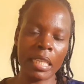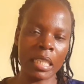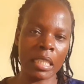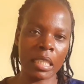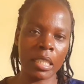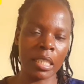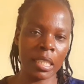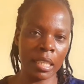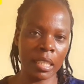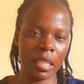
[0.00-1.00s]
is
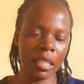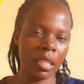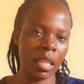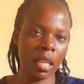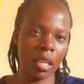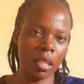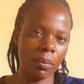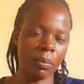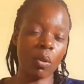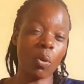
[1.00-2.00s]
distended
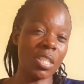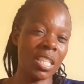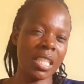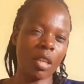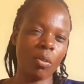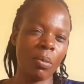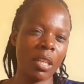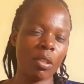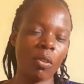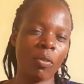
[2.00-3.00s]
because there's
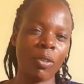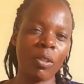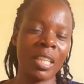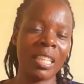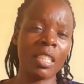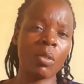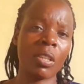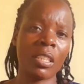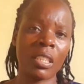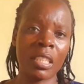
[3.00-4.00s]
accumulation of fluid, and this
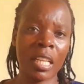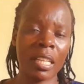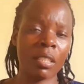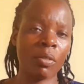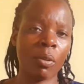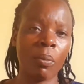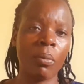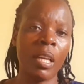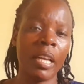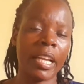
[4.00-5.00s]
one results
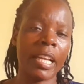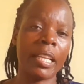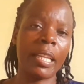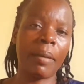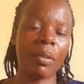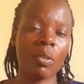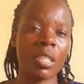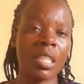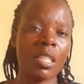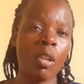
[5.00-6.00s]
from either
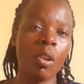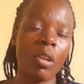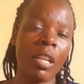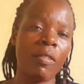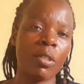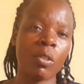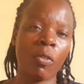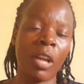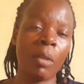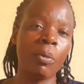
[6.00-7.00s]
because there's low levels
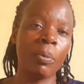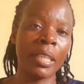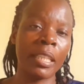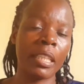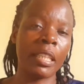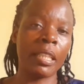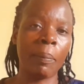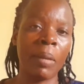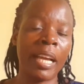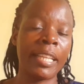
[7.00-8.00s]
of albumin in
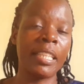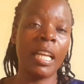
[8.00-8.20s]
the blood